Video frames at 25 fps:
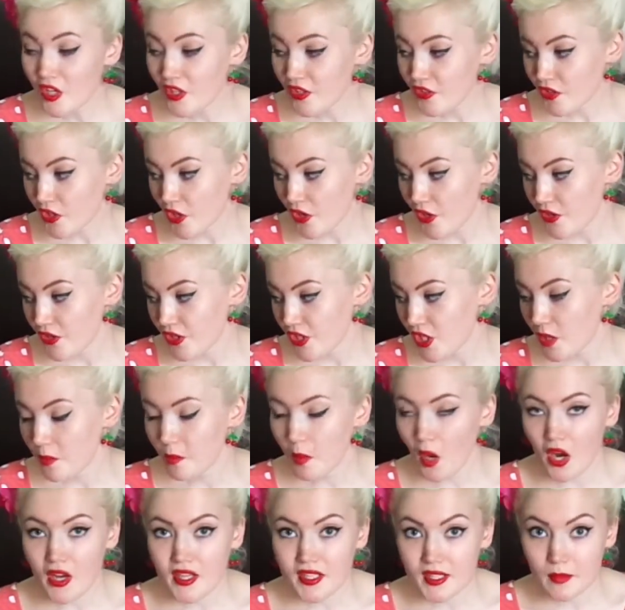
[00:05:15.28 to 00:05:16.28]
So she
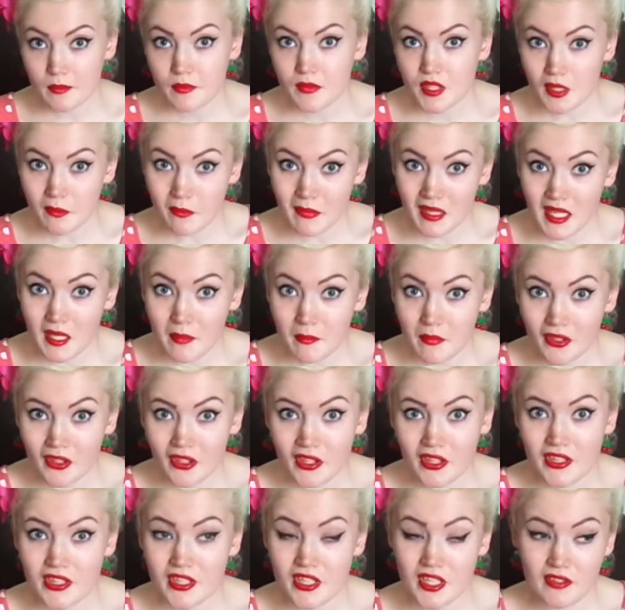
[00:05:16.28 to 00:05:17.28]
passed them to me
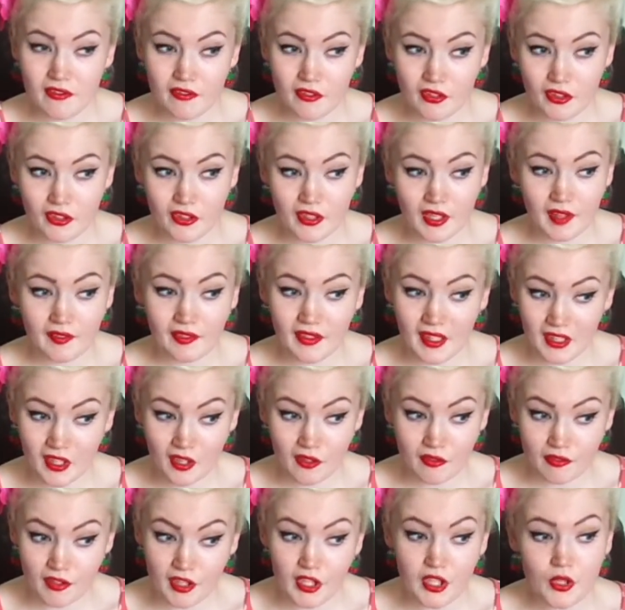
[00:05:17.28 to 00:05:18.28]
because she thought, if they
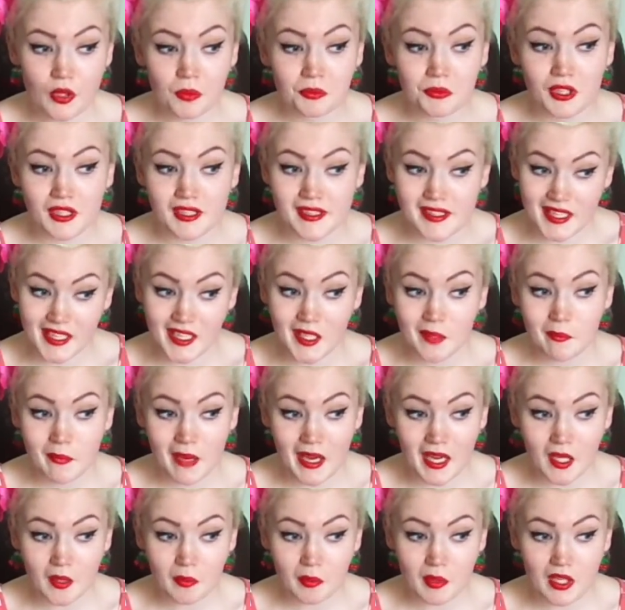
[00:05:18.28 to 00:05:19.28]
don't fit you, I'm going to send them
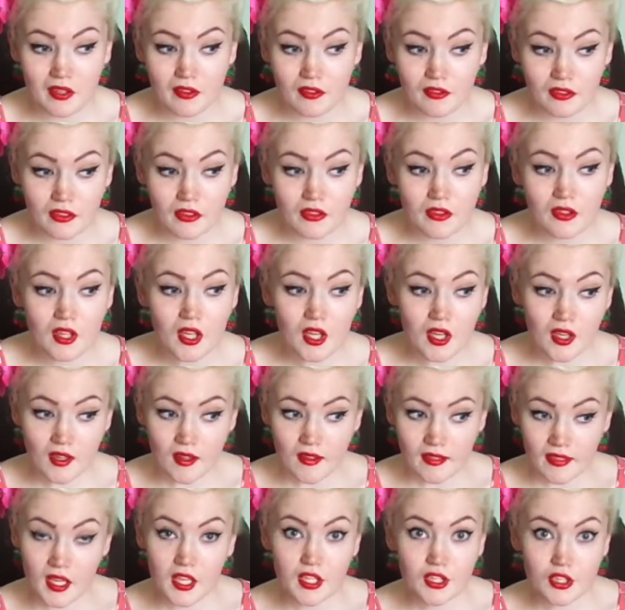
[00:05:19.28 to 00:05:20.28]
back. But
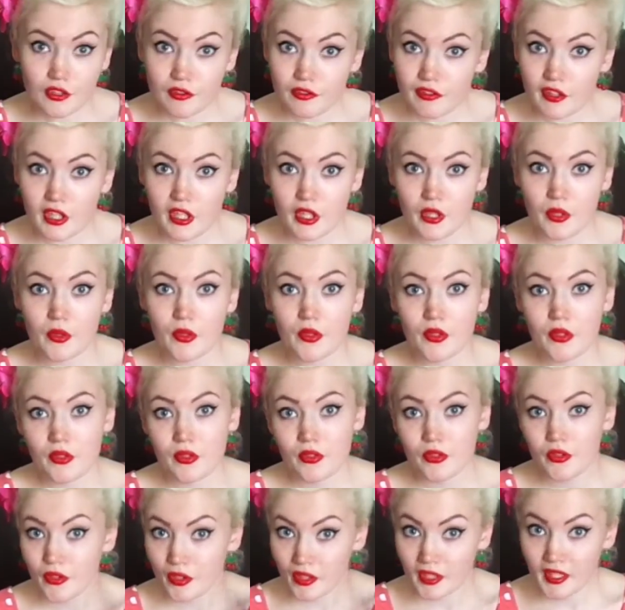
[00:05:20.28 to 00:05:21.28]
if they do fit you, you
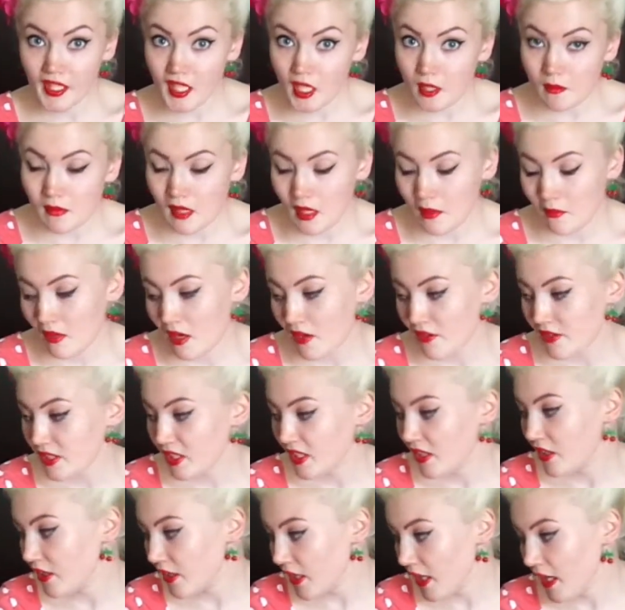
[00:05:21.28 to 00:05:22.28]
can keep them. And I was
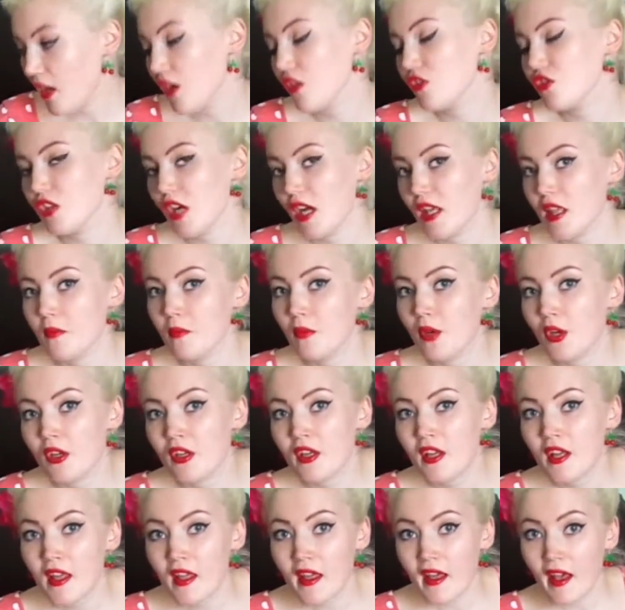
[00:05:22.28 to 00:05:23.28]
like, okay, I'll try them on.
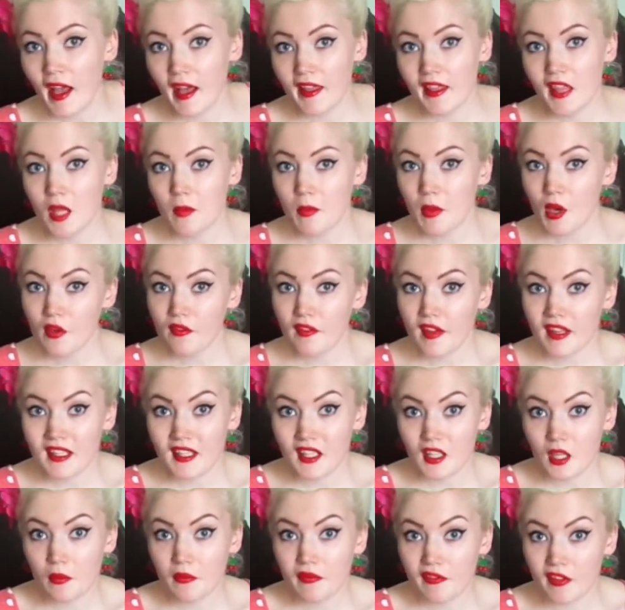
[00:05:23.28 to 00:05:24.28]
And they both
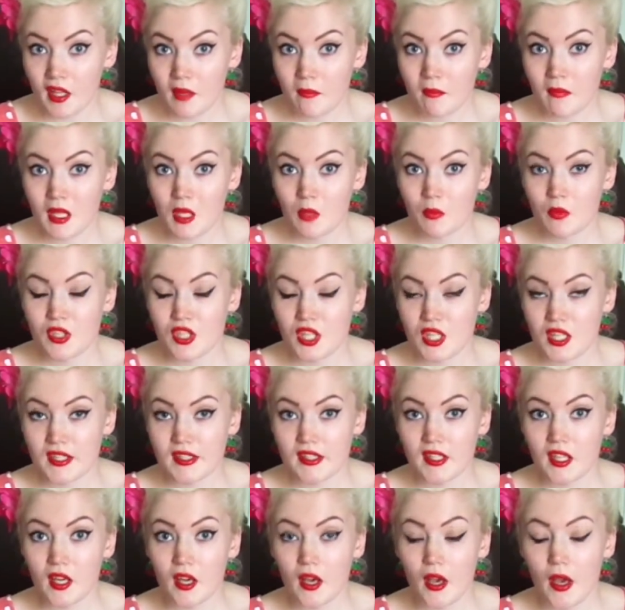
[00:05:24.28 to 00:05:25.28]
ended up fitting me, which
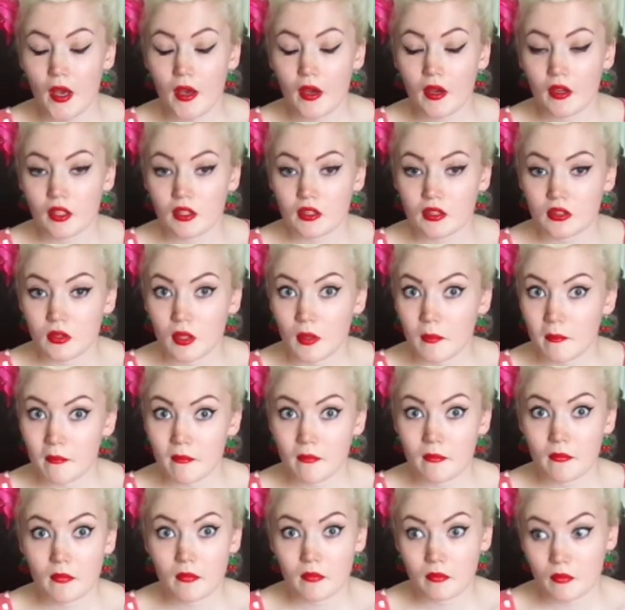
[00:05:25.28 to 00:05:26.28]

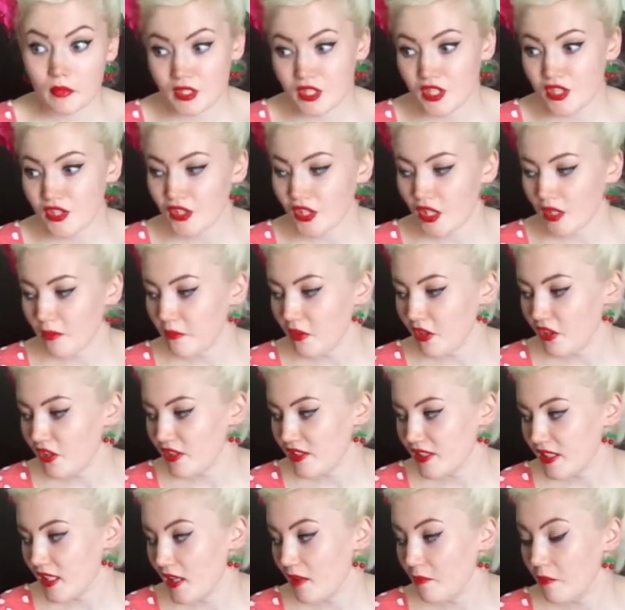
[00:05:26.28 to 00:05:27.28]
is good
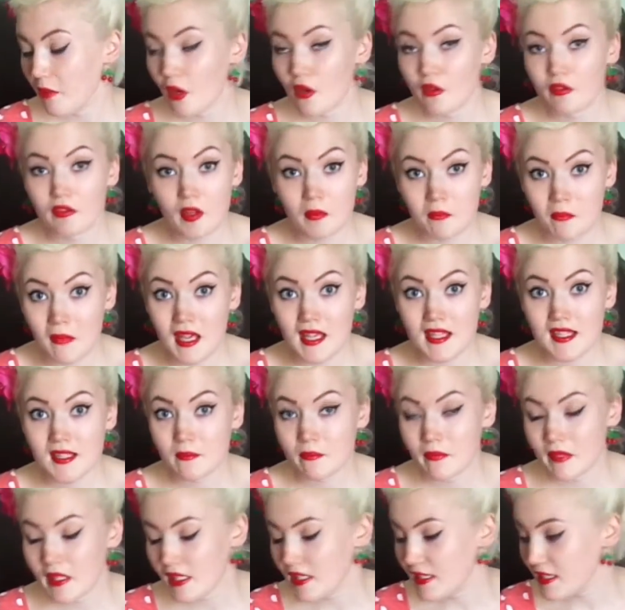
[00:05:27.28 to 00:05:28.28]
because they're both
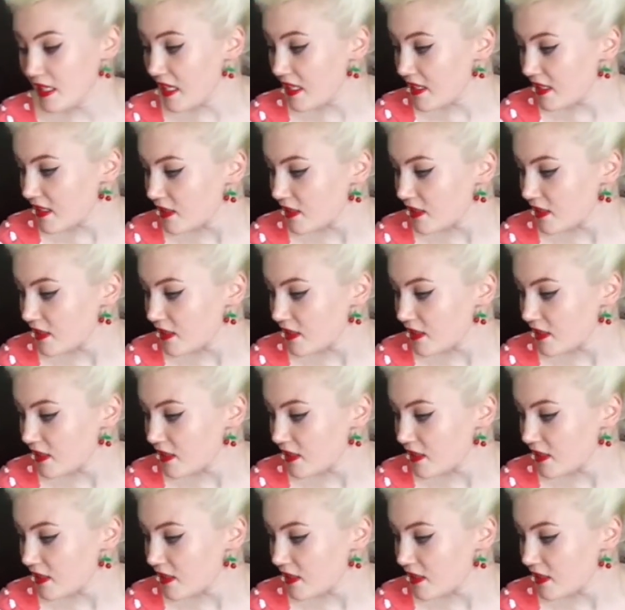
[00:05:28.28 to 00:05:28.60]
amazing pieces.